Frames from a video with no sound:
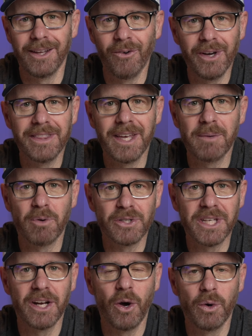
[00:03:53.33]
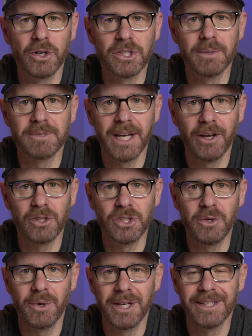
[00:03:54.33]
The only thing percent ownership
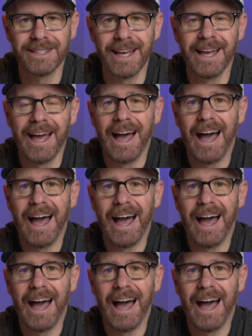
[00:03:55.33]
tells you is